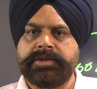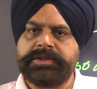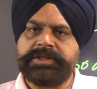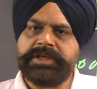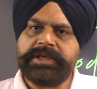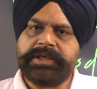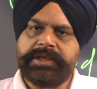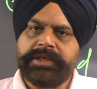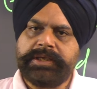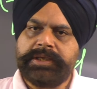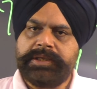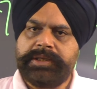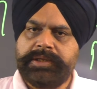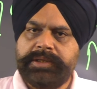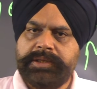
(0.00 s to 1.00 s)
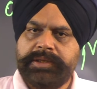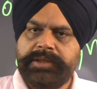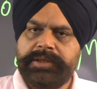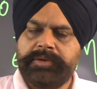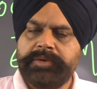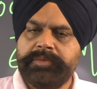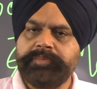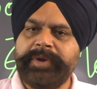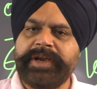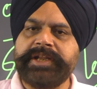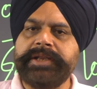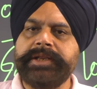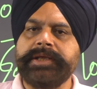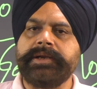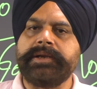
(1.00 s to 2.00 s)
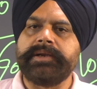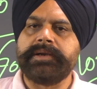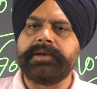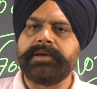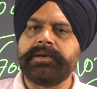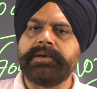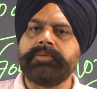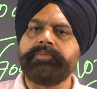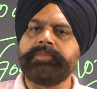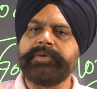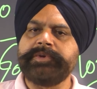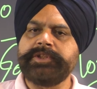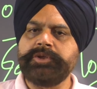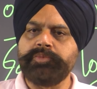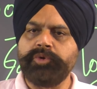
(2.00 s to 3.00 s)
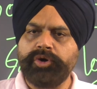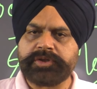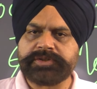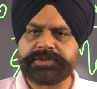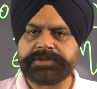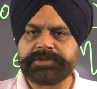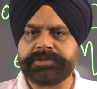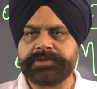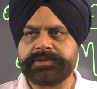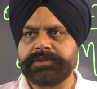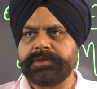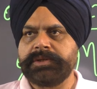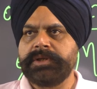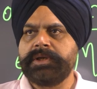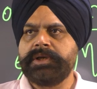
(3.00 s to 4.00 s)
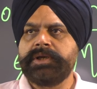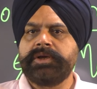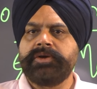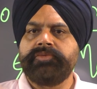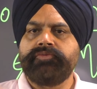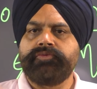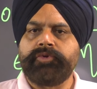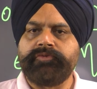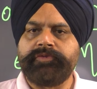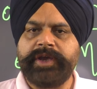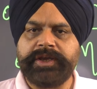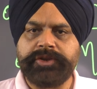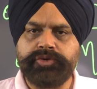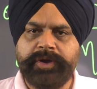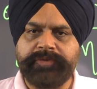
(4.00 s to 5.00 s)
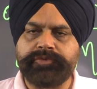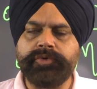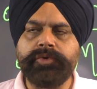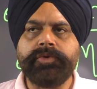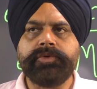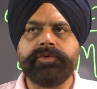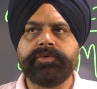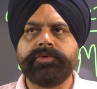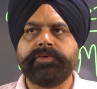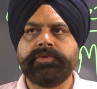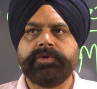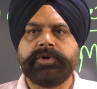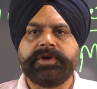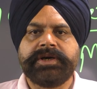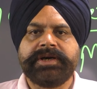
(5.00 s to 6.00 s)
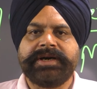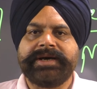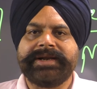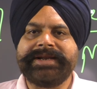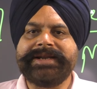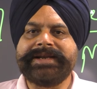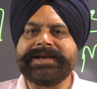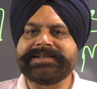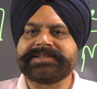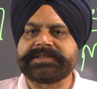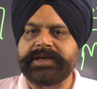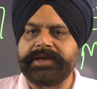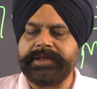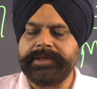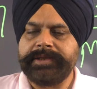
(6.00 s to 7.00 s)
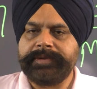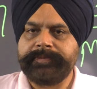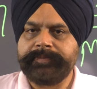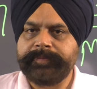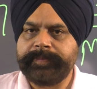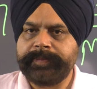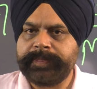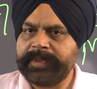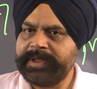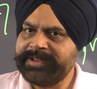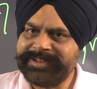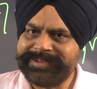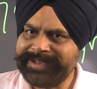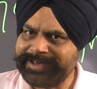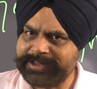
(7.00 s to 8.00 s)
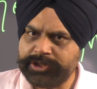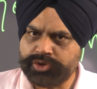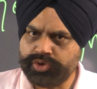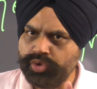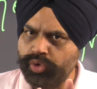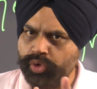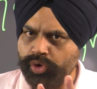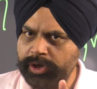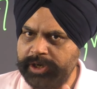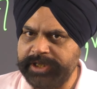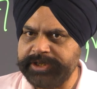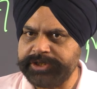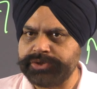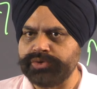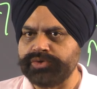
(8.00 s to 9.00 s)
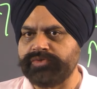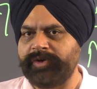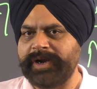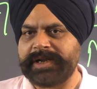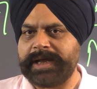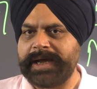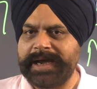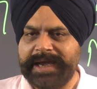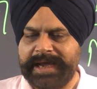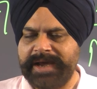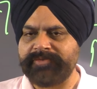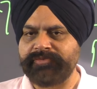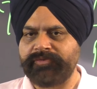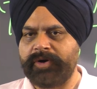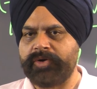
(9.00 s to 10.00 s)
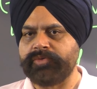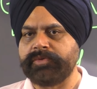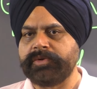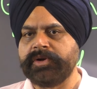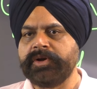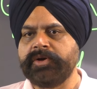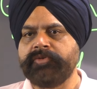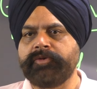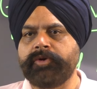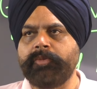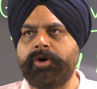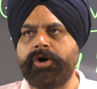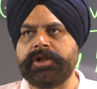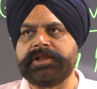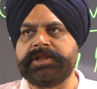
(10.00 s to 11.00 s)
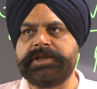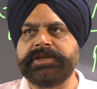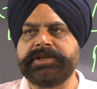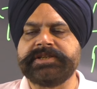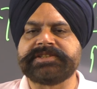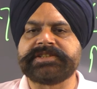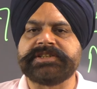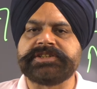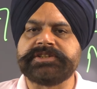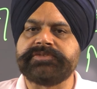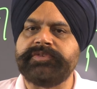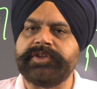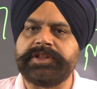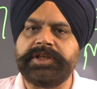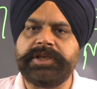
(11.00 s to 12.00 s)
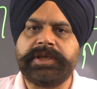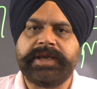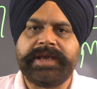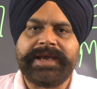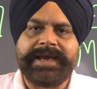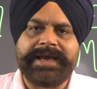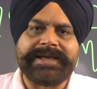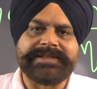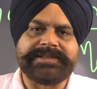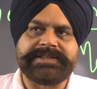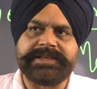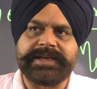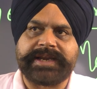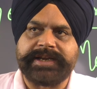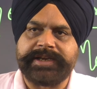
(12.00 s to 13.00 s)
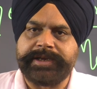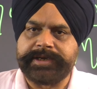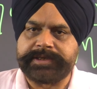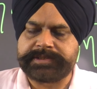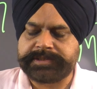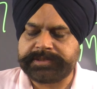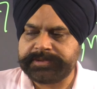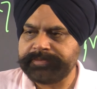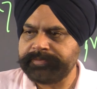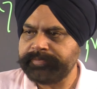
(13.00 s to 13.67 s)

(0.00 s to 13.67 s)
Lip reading: the material, maybe the books from where you have to read and study. These are the 2 only issues what I have found from all the discussions with the NCA candidates.